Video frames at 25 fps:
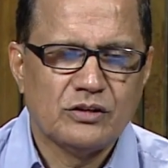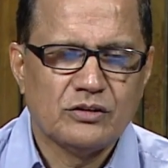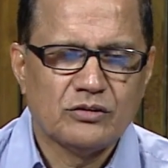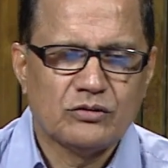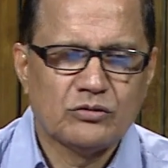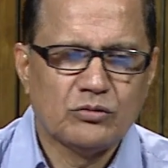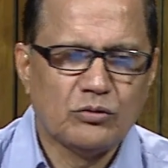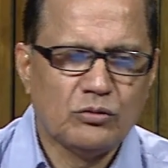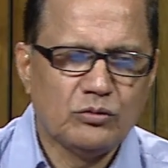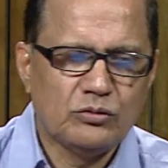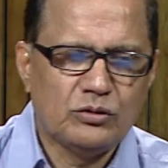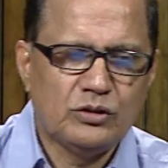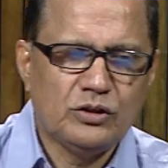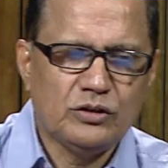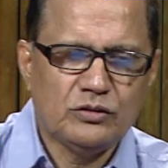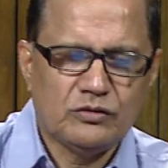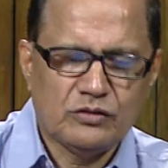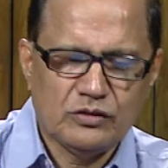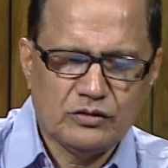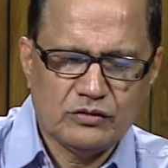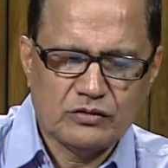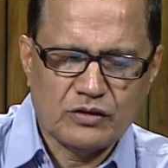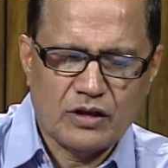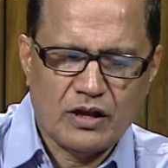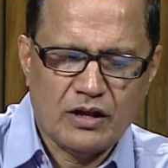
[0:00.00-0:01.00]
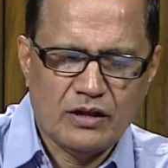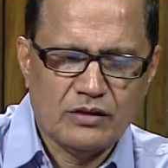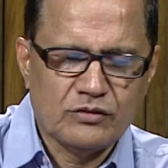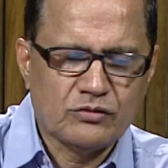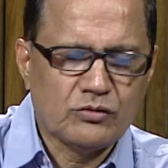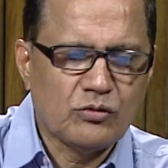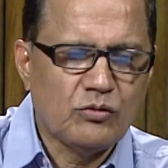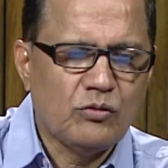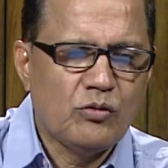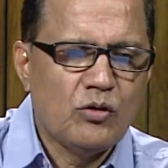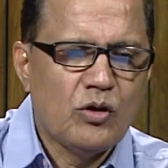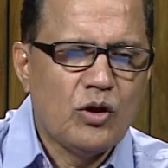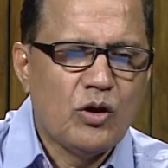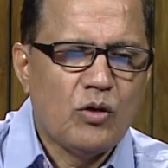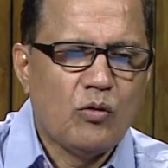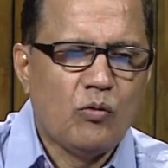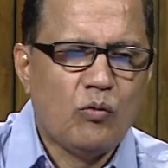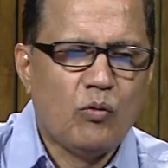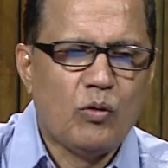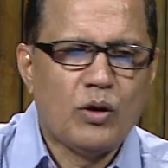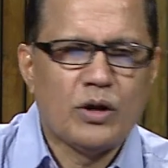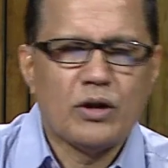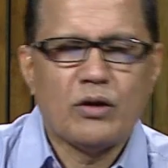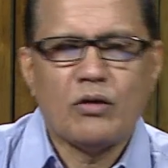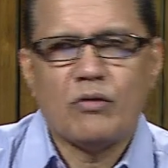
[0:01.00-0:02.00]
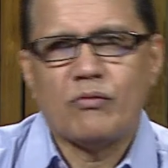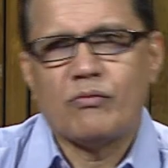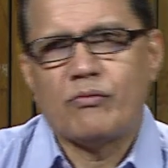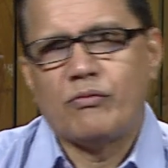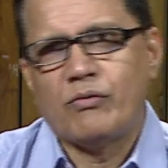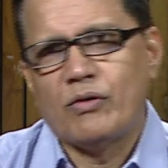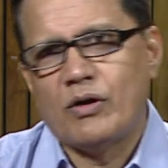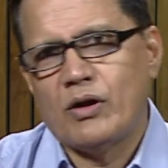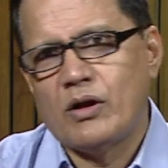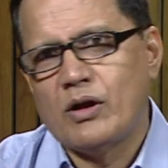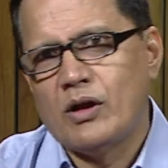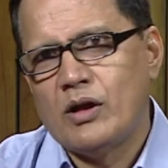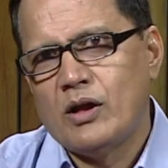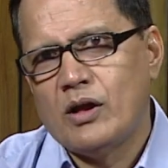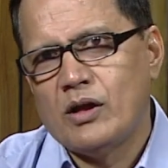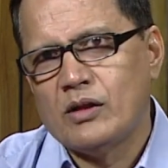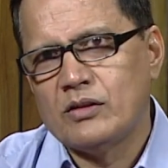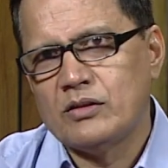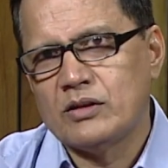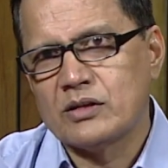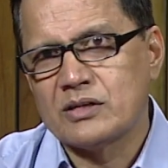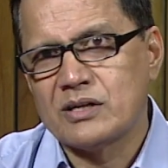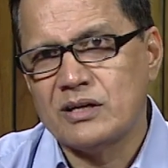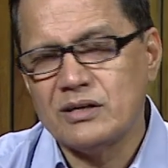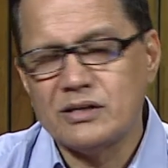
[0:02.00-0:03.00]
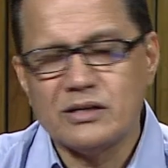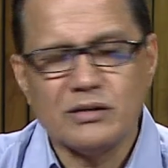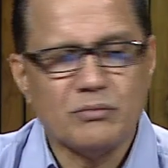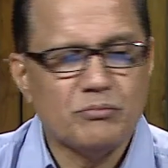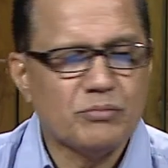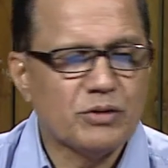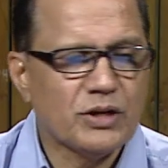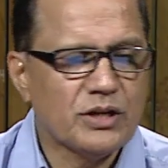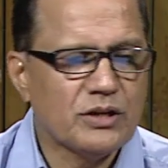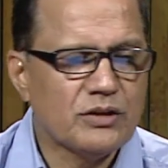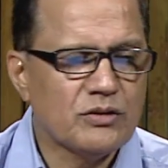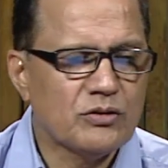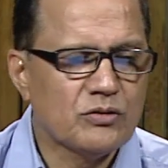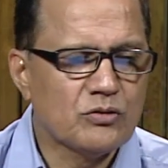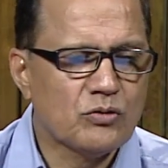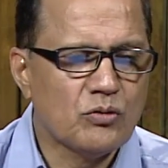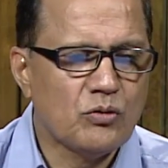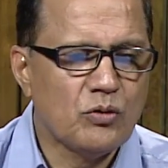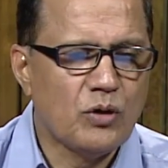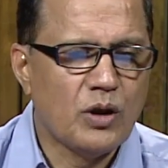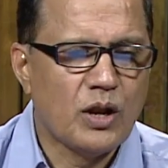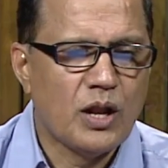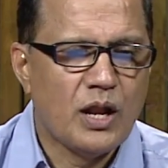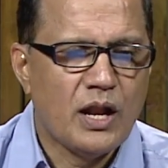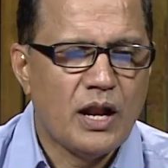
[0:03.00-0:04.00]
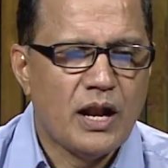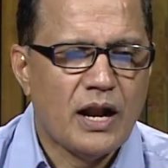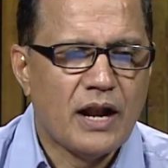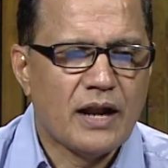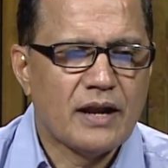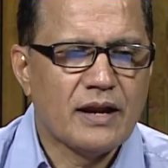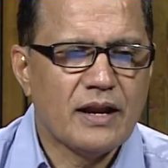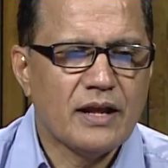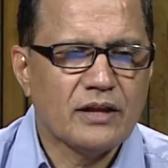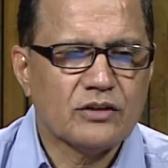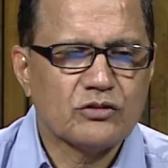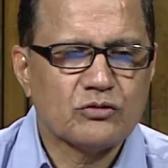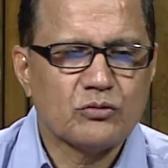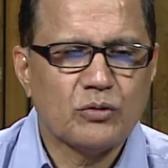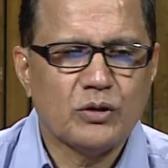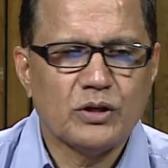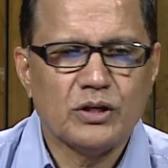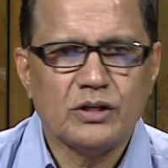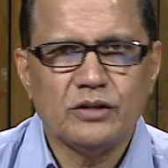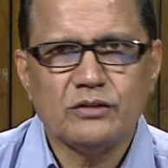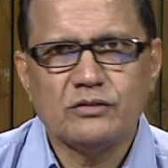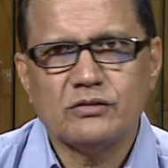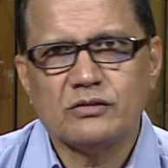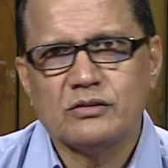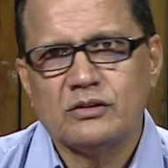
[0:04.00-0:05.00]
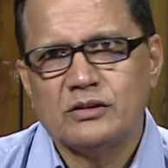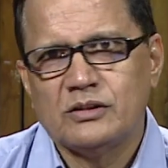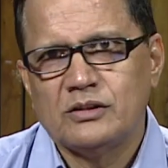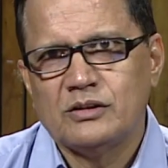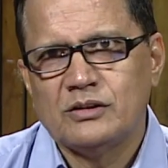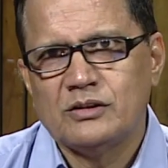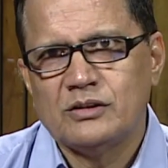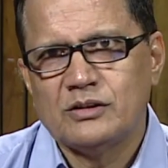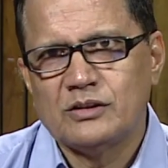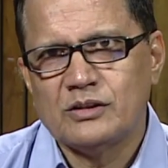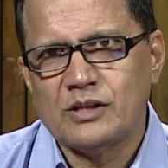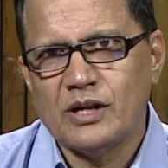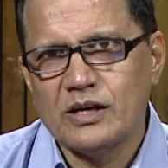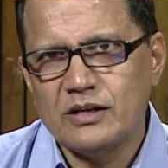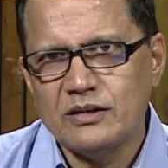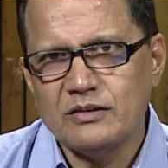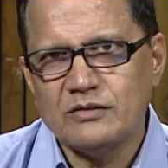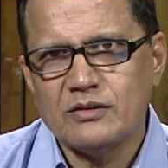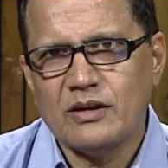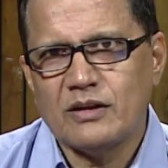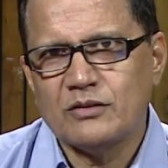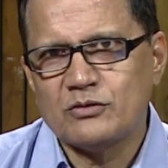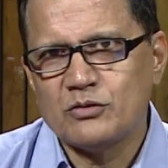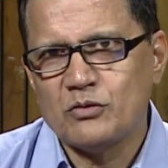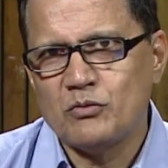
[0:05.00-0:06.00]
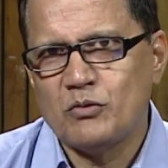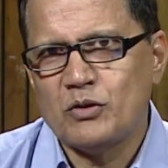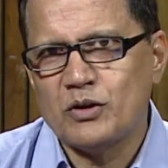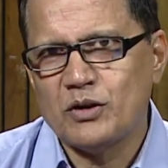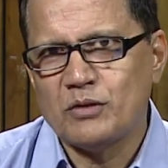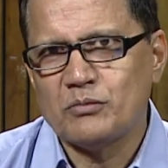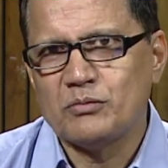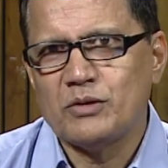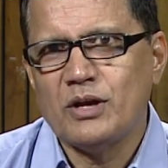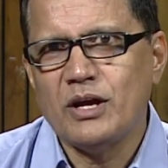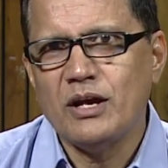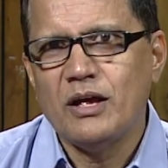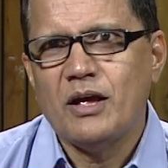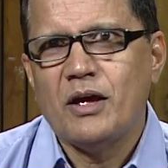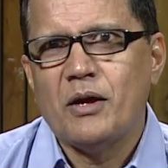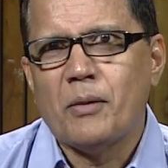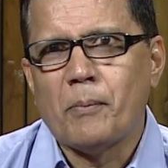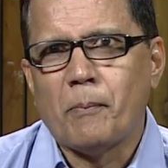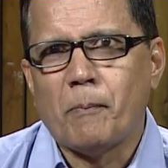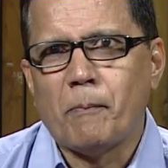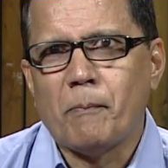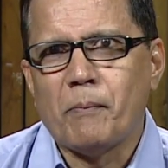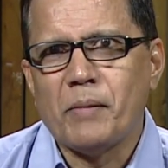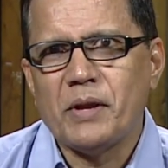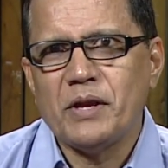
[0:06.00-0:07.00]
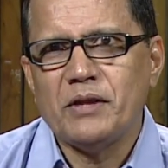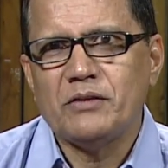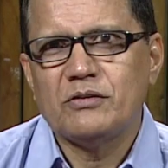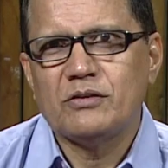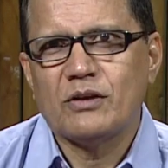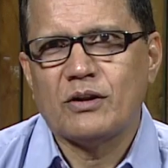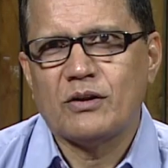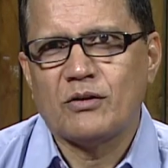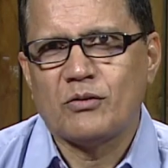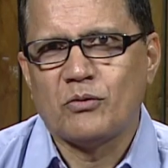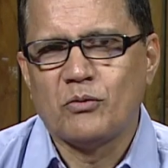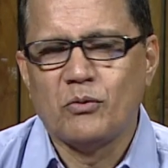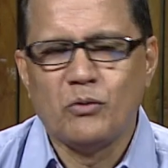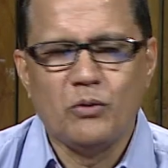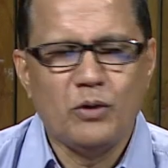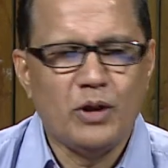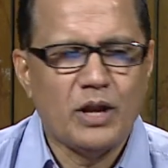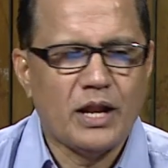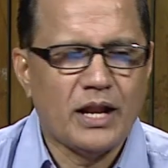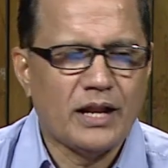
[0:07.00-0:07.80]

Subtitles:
So, this is also one of the contemporary role. And next one is, that is also one of the major role,